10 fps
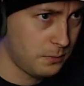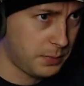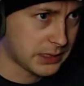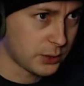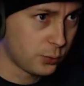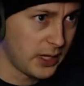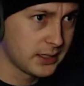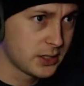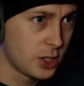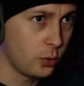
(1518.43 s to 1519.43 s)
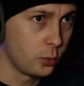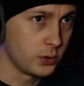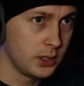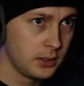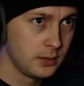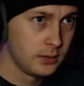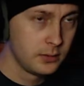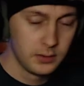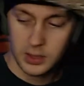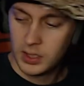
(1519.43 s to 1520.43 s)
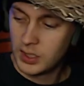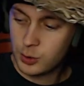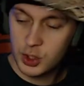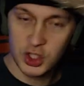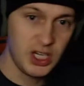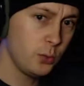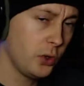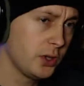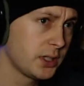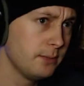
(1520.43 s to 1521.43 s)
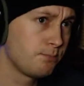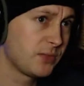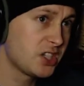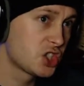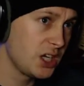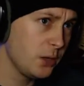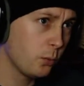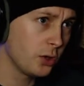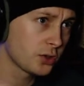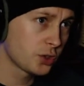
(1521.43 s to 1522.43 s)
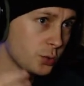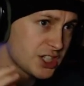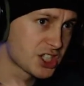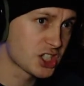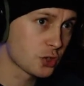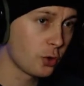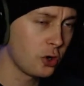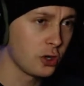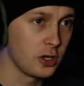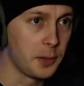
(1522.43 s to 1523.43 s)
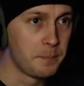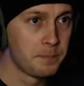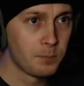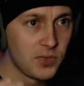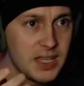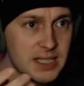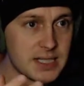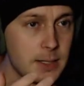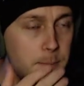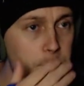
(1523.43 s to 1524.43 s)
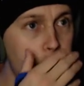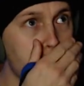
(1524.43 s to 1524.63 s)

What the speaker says: But the red code... So she wanted... Did she want to destroy this